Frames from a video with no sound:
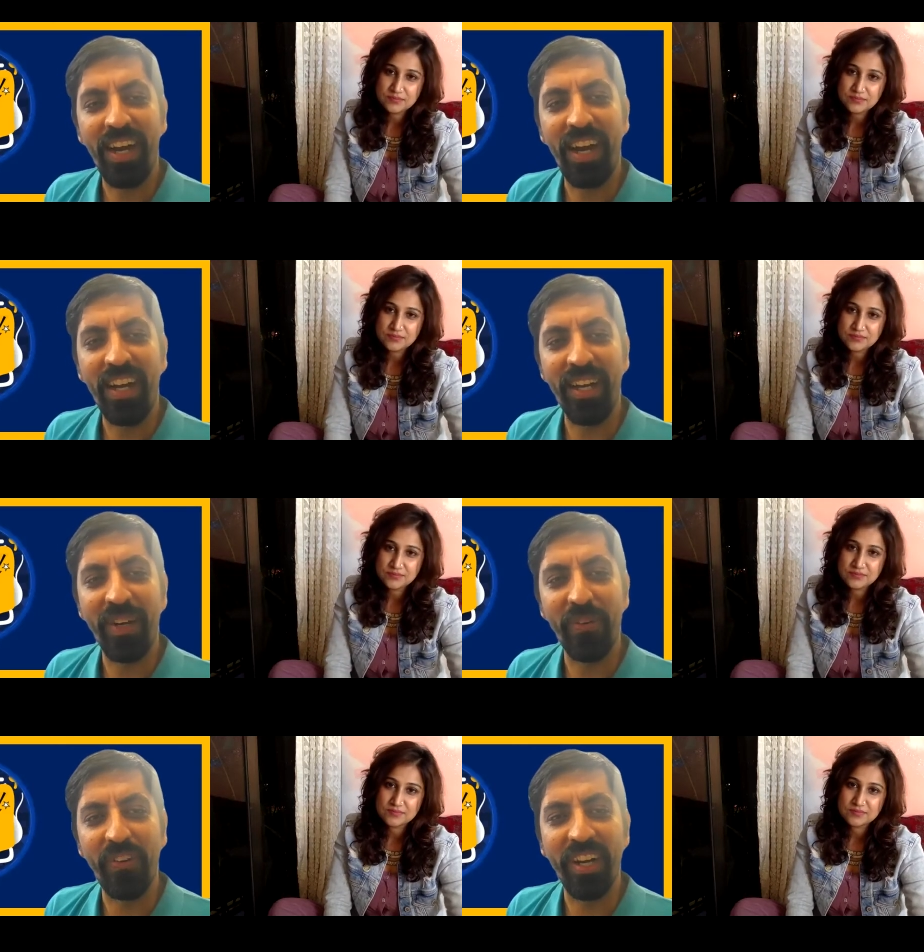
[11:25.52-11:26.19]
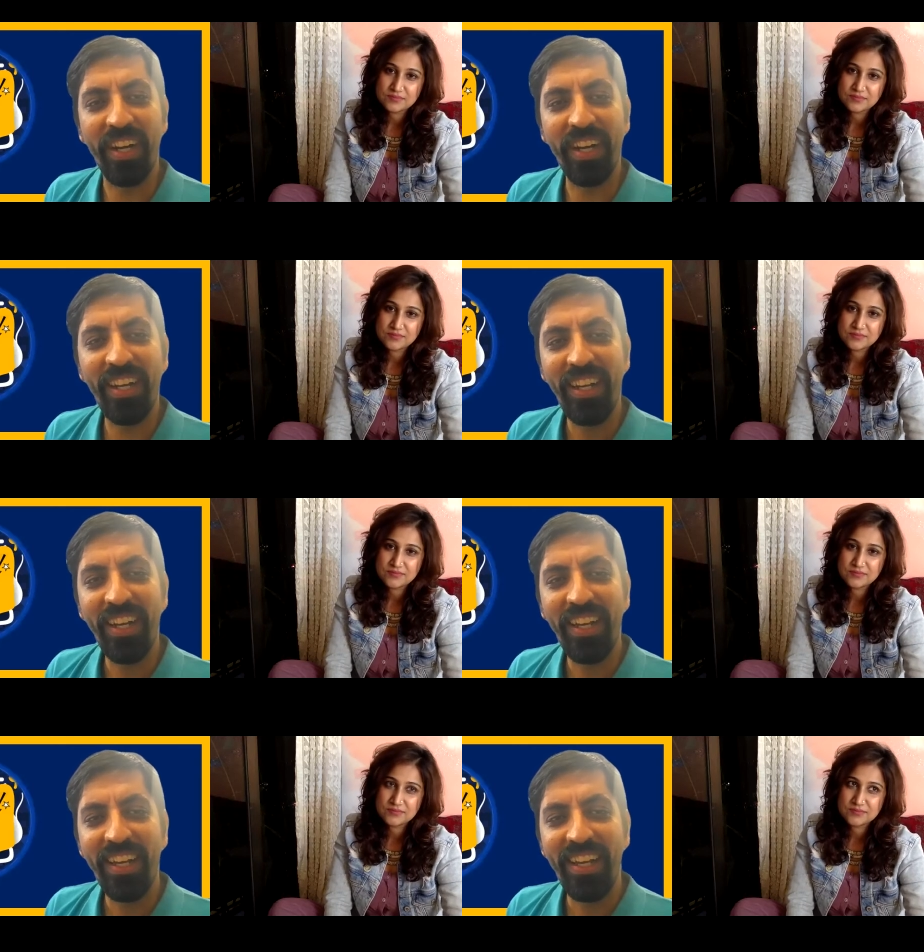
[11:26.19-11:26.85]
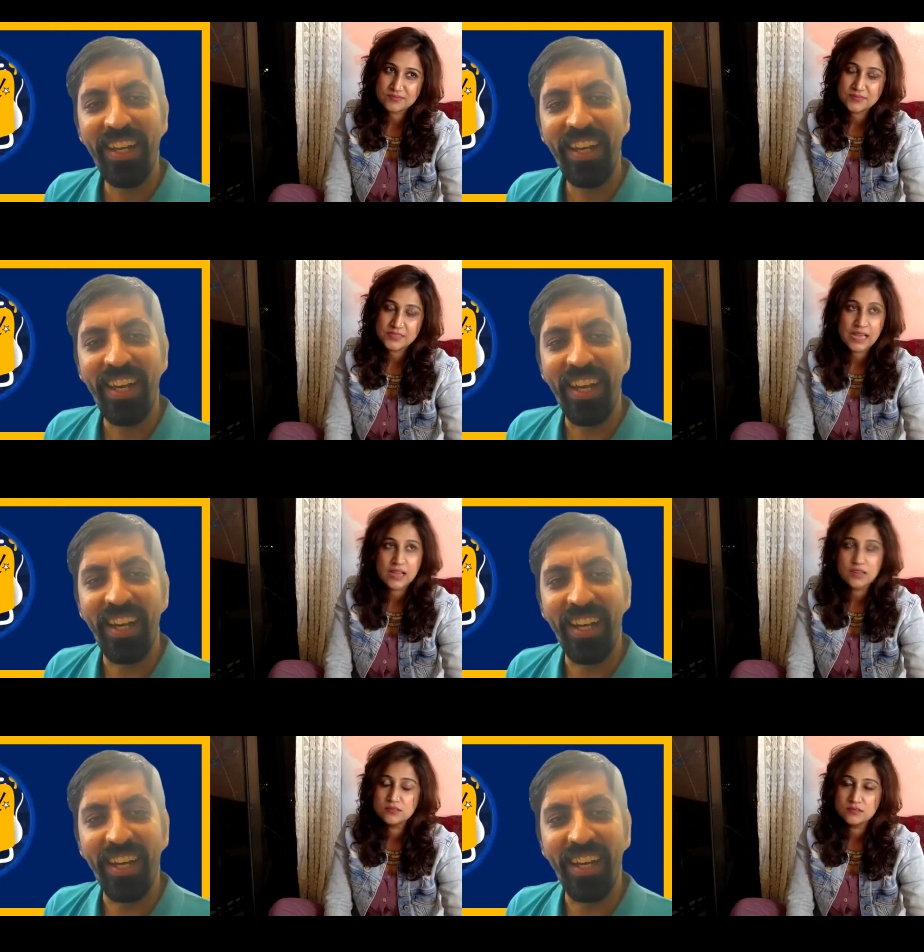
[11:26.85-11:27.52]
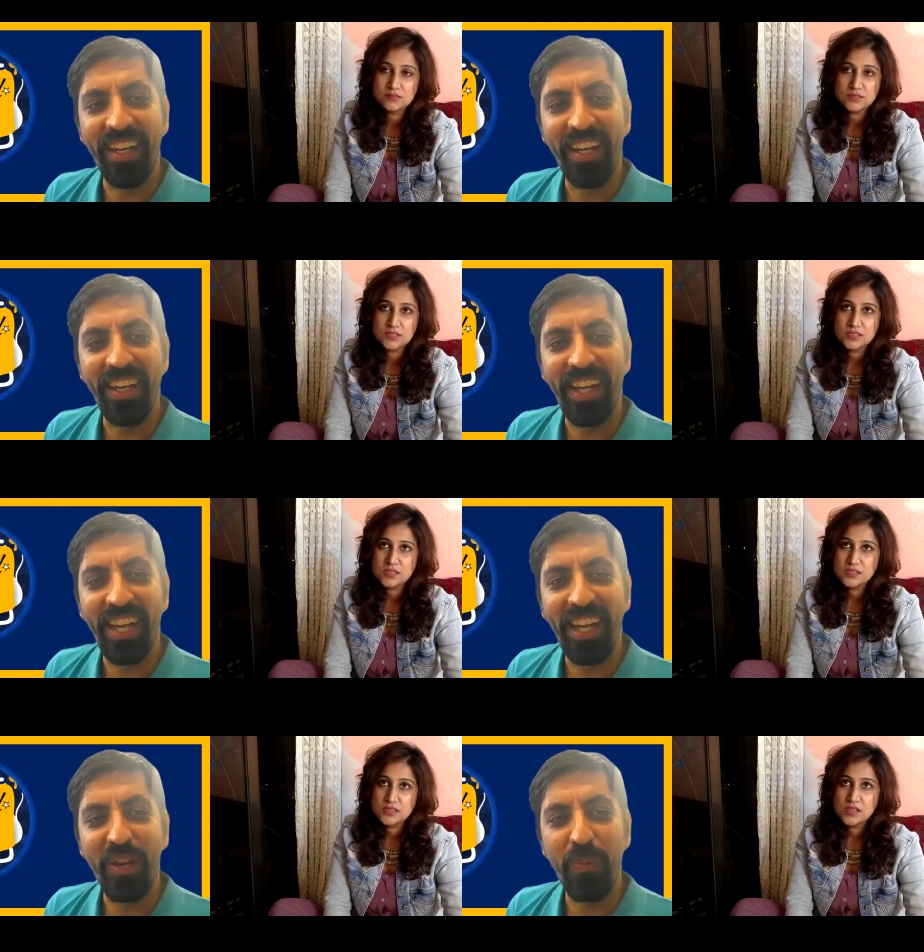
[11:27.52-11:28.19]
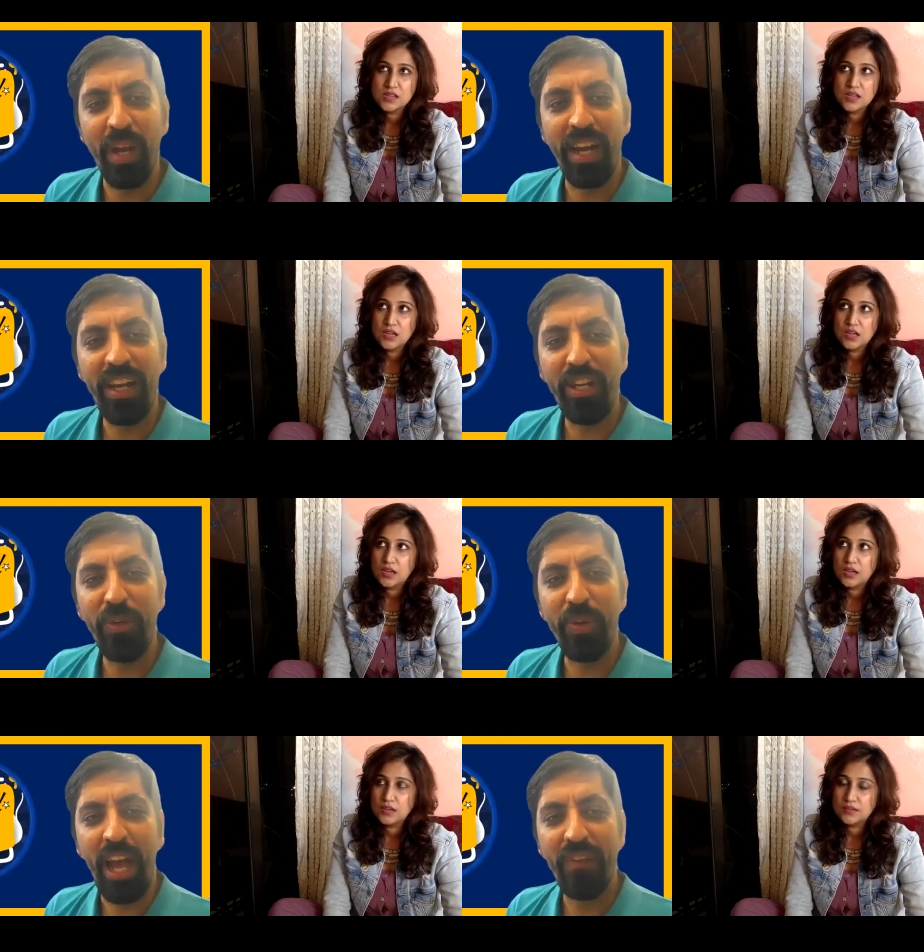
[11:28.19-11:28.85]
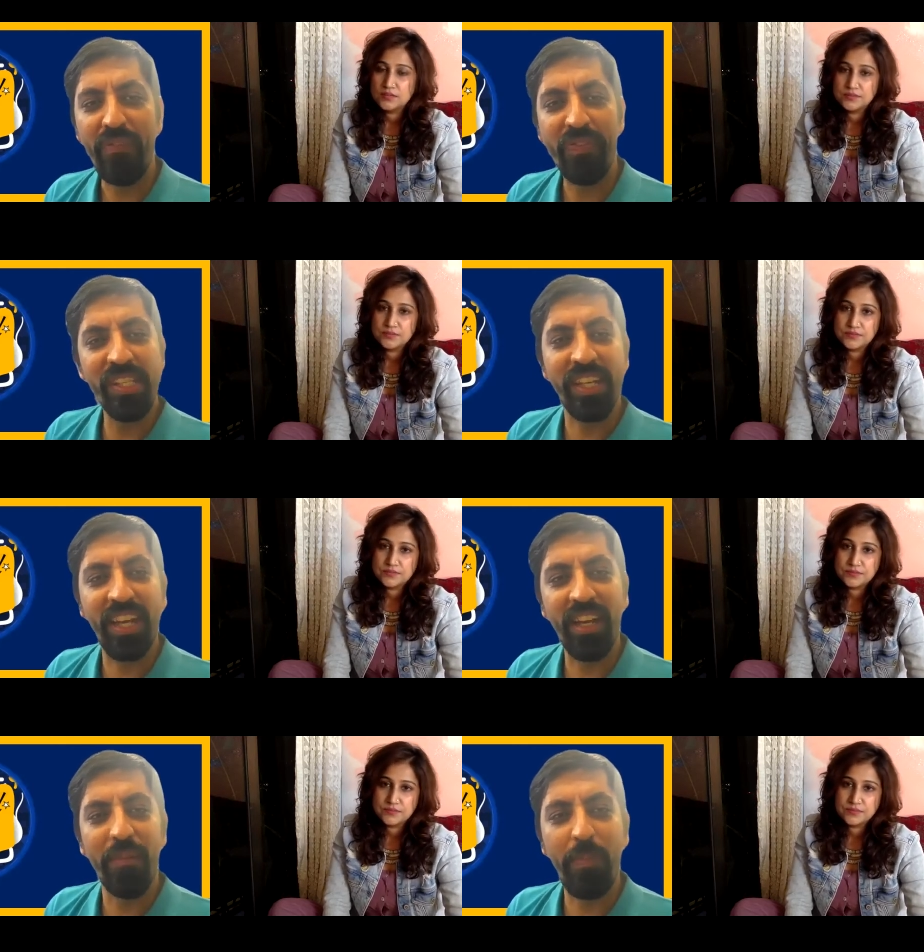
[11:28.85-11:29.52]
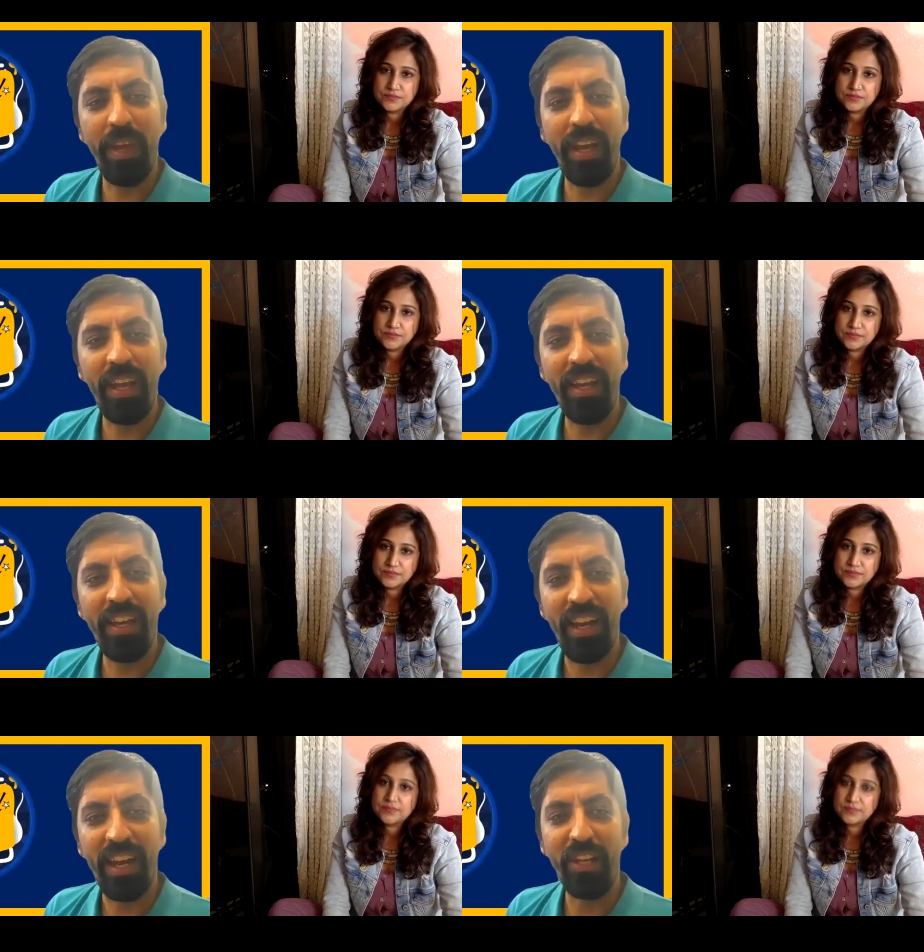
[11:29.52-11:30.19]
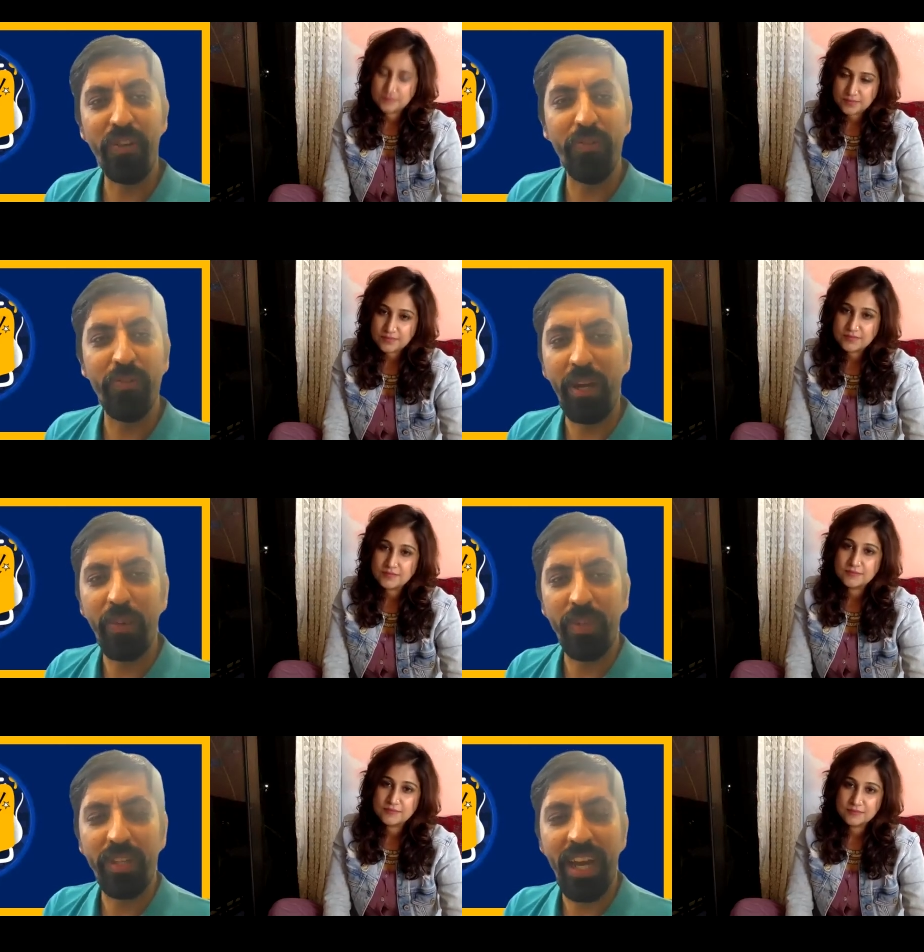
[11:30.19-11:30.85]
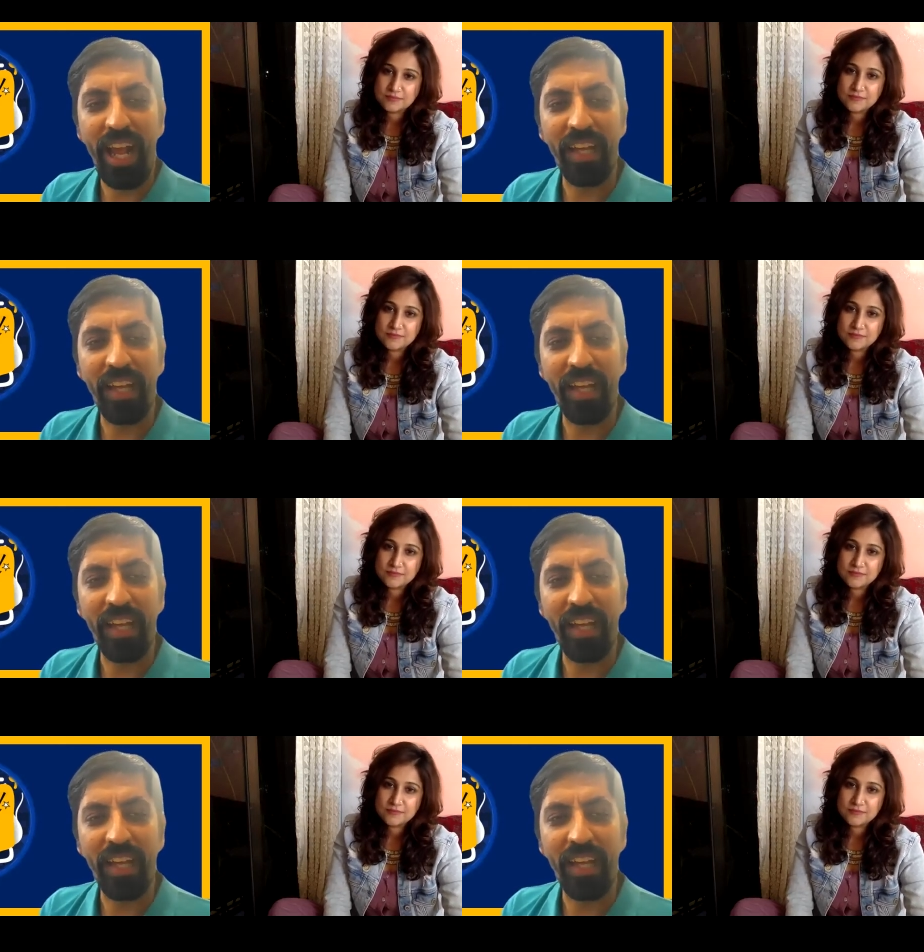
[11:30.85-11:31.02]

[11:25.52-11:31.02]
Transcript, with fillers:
Speaker 1: card out, right? Yeah. When you have physical pain and you've met with an